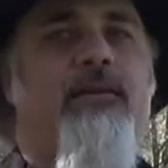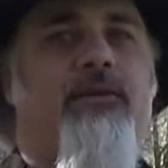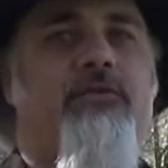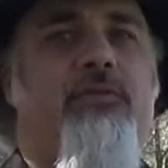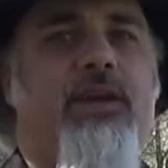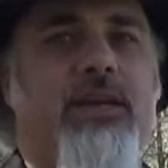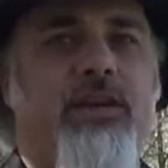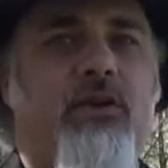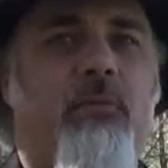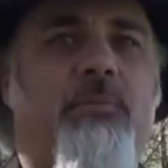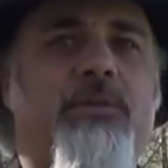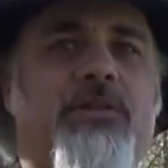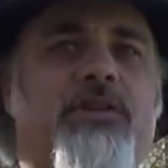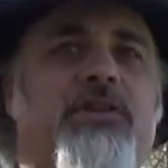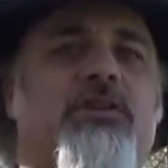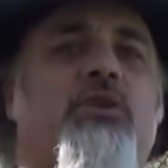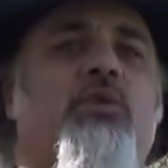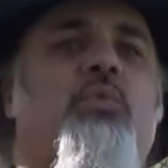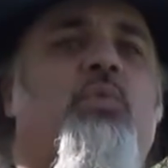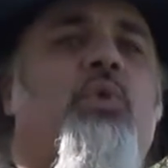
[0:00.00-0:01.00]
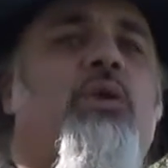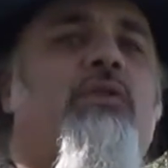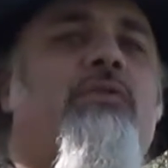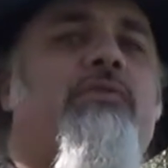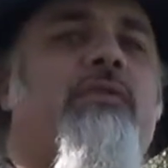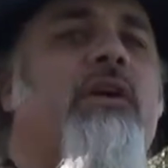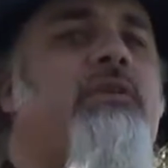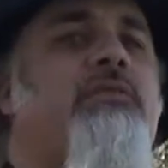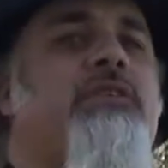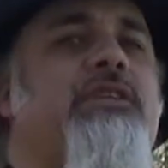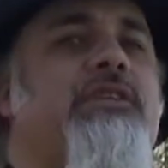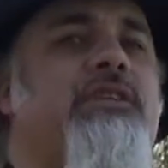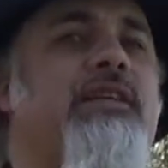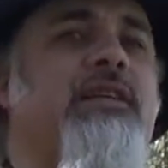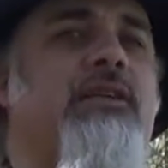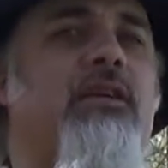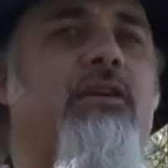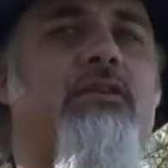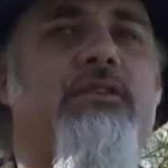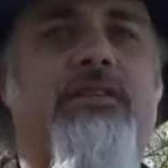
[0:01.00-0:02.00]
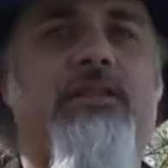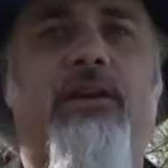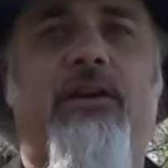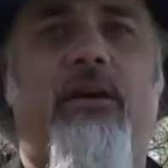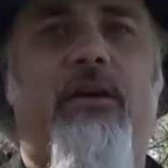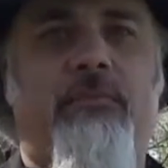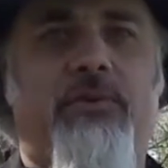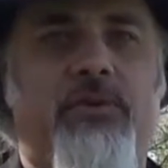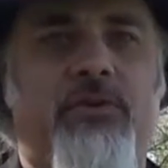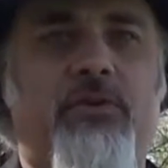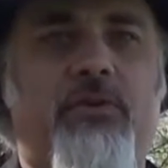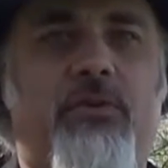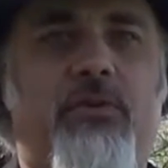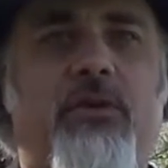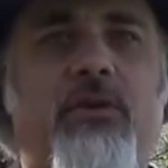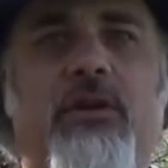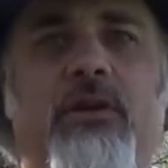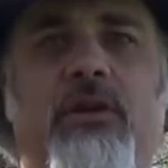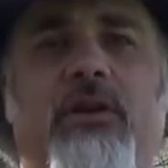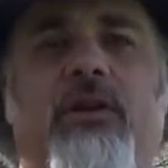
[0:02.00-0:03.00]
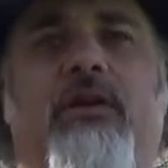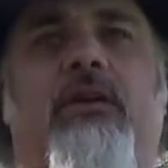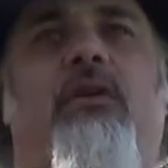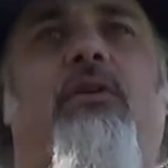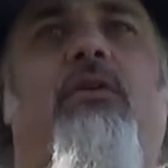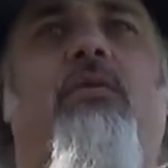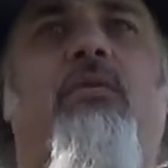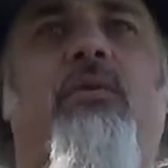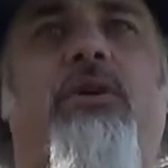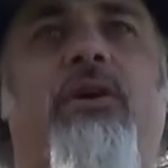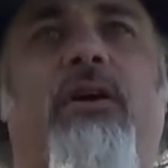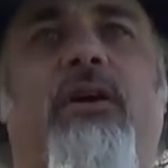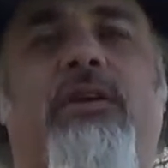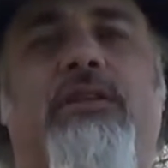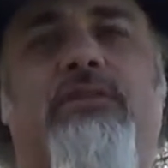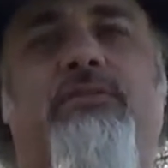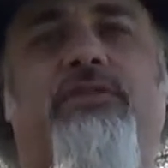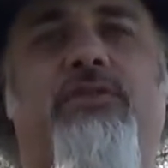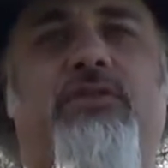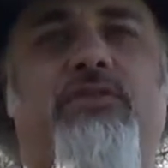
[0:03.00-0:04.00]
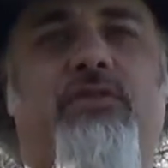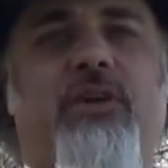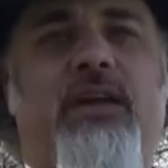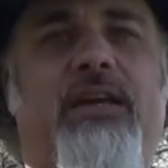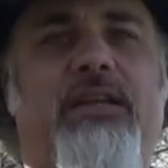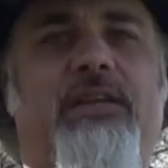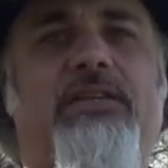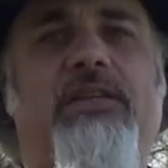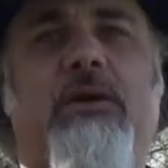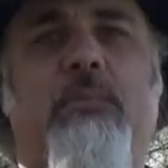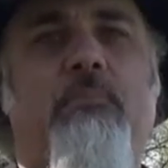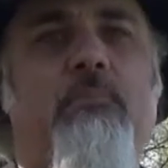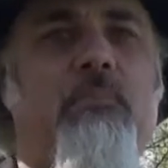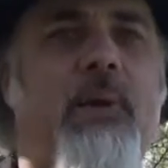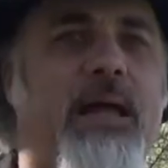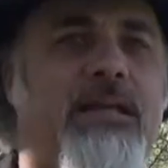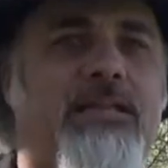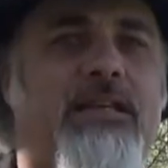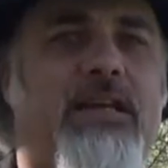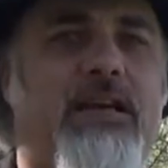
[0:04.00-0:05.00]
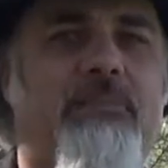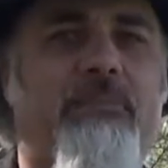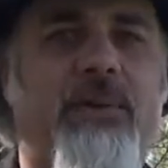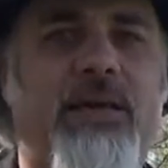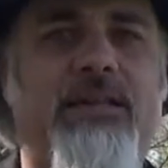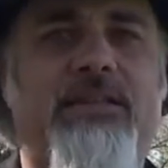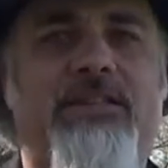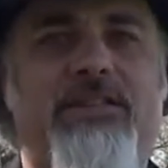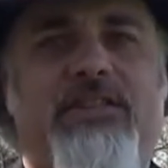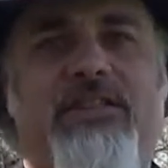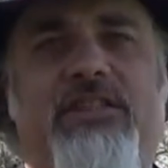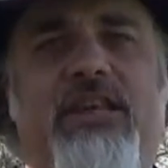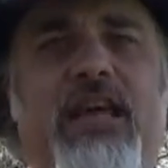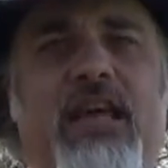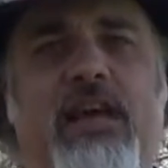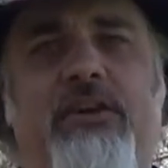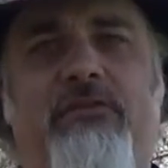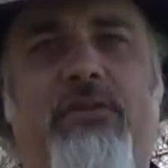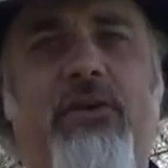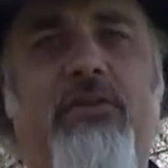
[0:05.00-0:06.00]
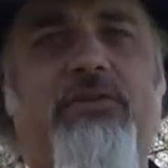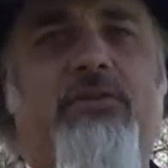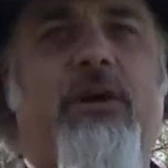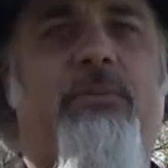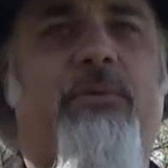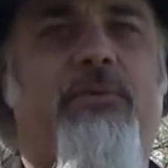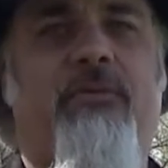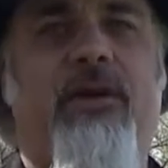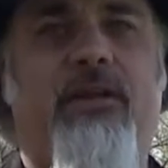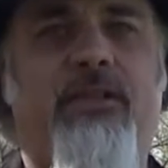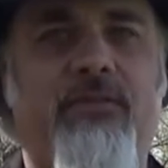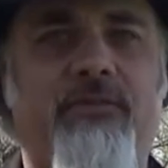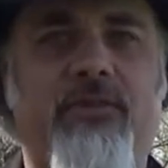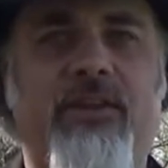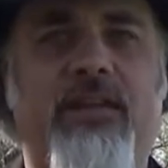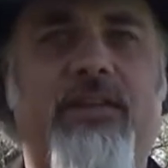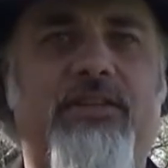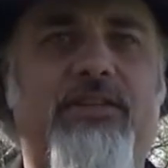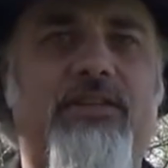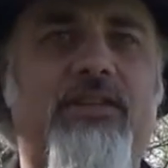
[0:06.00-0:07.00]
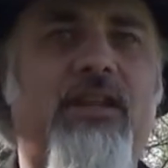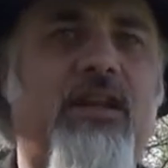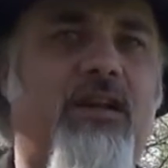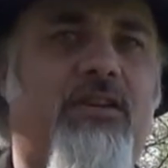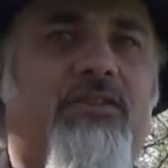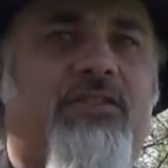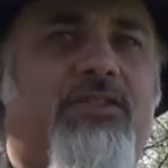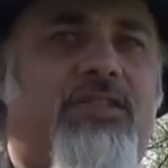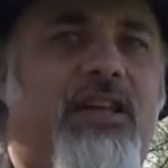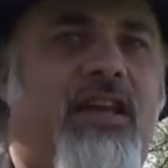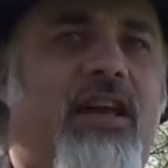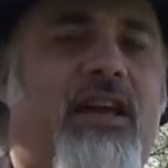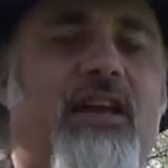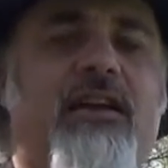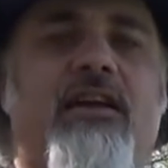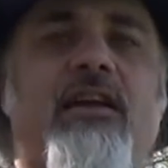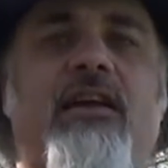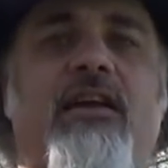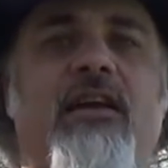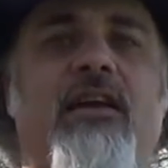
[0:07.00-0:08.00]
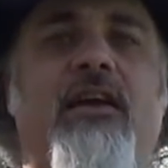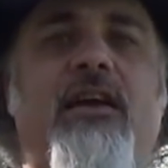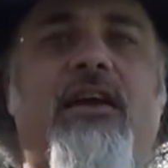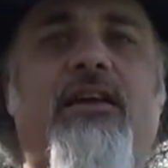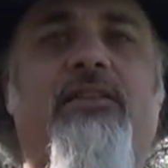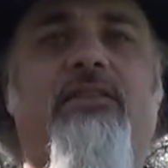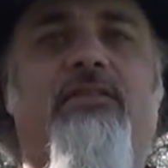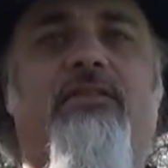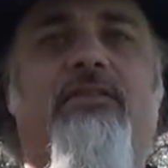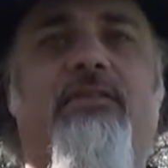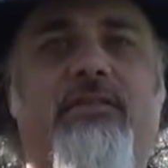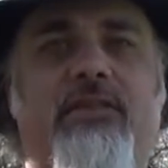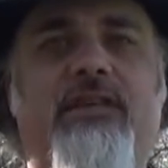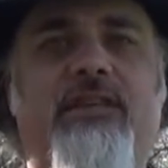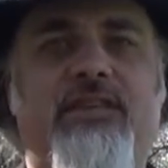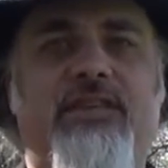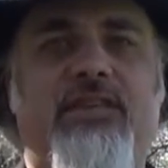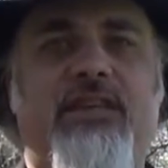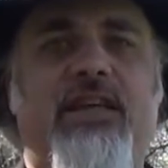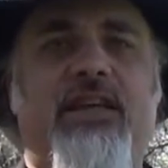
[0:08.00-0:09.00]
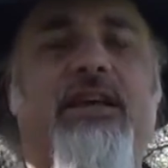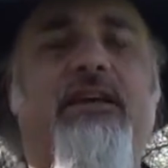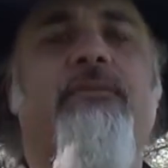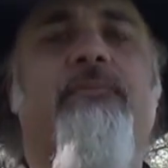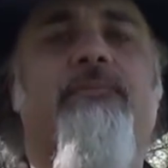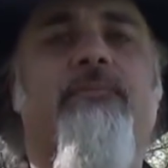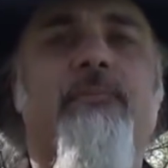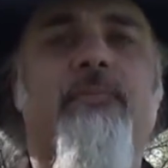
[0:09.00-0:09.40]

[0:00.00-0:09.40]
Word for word: Great competition. You will have noticed it last year, I'm sure. All kinds of strange magic-based scarecrows up around the village last year. This year,